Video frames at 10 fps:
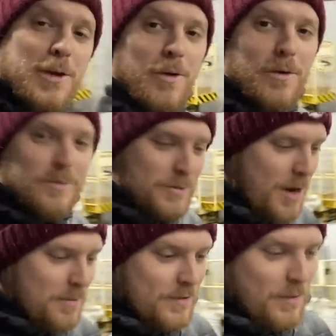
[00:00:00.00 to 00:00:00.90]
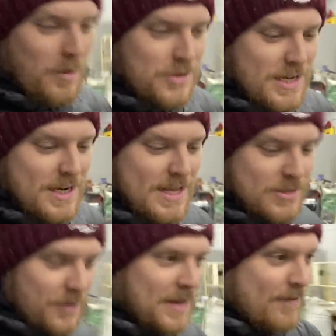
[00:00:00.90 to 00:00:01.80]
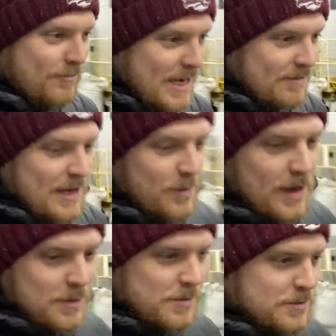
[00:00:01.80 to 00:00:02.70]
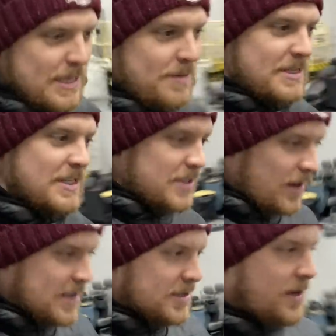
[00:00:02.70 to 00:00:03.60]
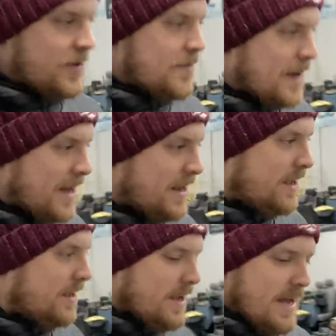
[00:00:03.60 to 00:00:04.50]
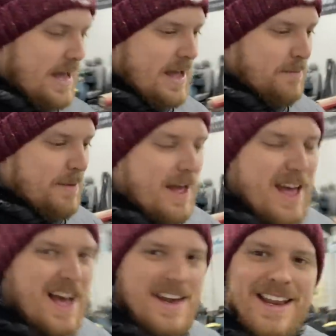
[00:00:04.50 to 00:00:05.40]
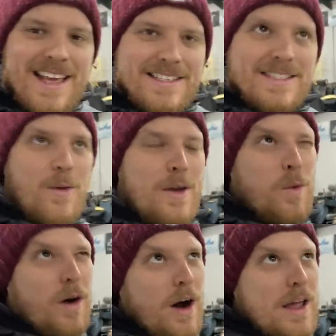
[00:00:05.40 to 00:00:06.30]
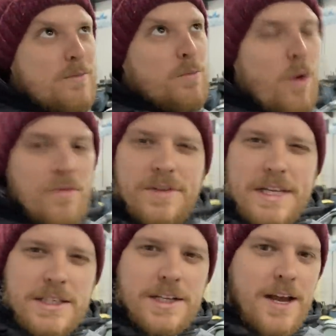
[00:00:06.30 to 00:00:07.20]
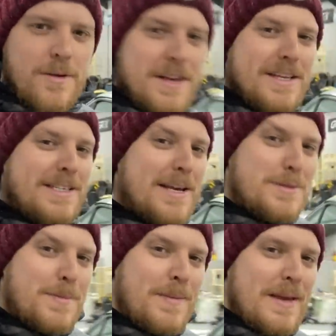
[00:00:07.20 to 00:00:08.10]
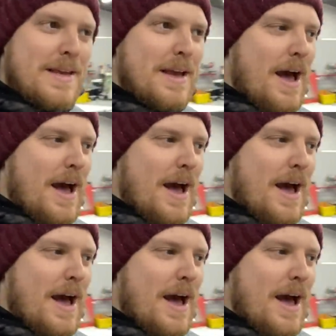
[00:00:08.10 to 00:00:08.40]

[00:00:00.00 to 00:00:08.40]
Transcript: you all so much for watching. It's gone down really, really well. You all seem as excited as I do about it. And it's doing what I wanted it to do, and it seems to be